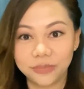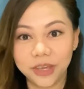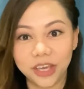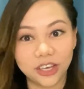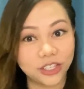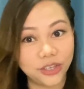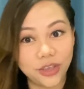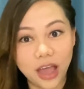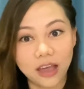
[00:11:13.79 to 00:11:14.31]

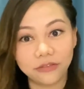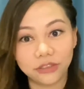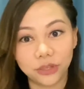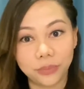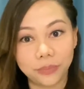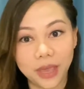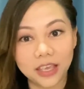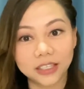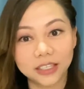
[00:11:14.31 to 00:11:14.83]
because you have to
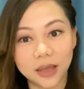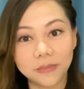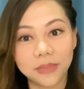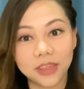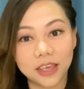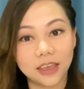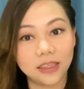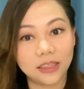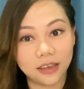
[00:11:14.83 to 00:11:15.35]
pay
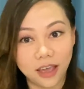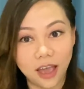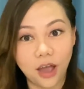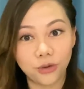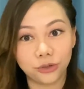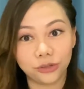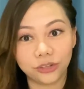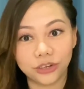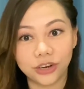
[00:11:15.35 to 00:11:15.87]
something in the
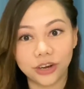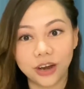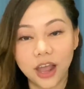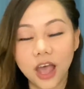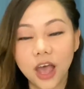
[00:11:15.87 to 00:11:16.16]
counter.